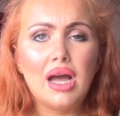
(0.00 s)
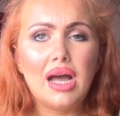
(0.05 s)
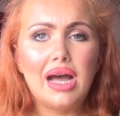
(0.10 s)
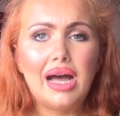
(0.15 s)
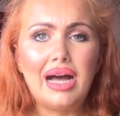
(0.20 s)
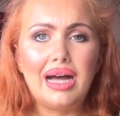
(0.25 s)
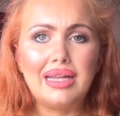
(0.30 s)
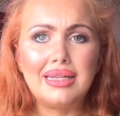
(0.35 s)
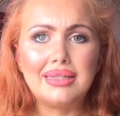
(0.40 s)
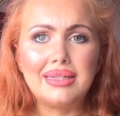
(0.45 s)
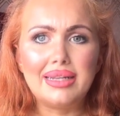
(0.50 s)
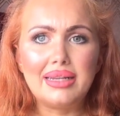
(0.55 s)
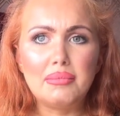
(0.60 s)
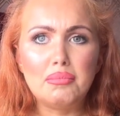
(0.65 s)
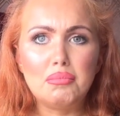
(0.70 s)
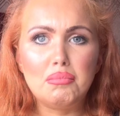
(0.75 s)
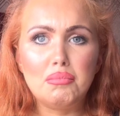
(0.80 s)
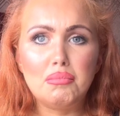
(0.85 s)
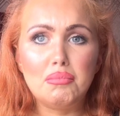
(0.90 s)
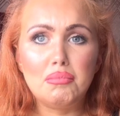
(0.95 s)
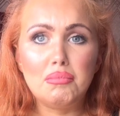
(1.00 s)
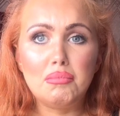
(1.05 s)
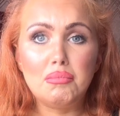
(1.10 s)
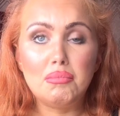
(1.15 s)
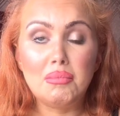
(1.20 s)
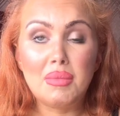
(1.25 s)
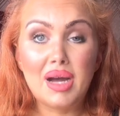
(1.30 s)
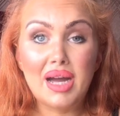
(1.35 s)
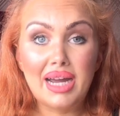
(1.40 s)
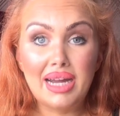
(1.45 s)
and
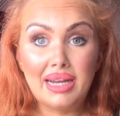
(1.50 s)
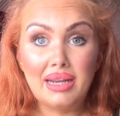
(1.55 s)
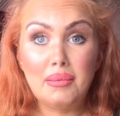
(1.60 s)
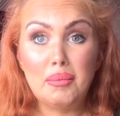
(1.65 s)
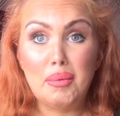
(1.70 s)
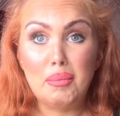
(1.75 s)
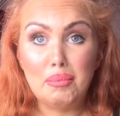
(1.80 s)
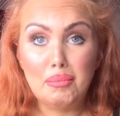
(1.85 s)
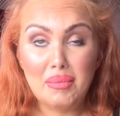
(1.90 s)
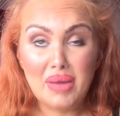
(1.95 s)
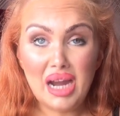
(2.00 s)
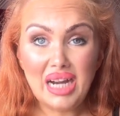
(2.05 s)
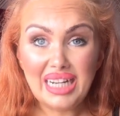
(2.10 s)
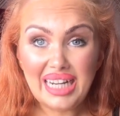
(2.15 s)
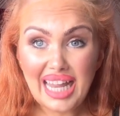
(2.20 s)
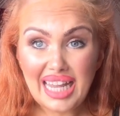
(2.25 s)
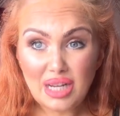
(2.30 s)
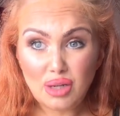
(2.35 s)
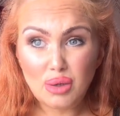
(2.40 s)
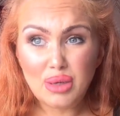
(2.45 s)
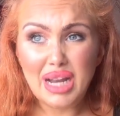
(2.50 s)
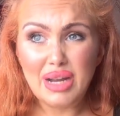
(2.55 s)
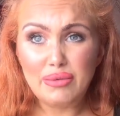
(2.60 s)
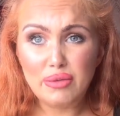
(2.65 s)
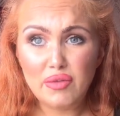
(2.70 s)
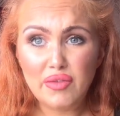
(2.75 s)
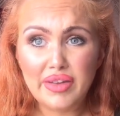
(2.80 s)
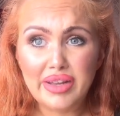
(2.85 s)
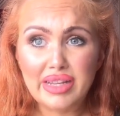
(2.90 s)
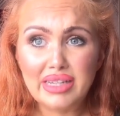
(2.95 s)
my eyeliner and
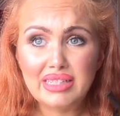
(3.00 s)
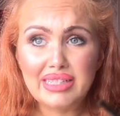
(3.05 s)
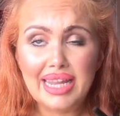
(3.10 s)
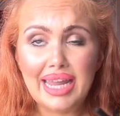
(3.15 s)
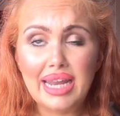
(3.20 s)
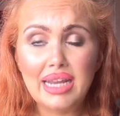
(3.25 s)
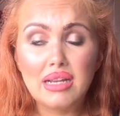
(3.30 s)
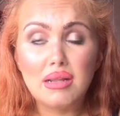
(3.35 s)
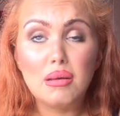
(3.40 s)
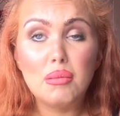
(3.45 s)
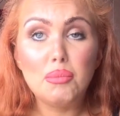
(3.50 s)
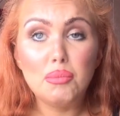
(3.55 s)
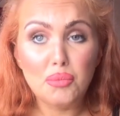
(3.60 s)
everything stayed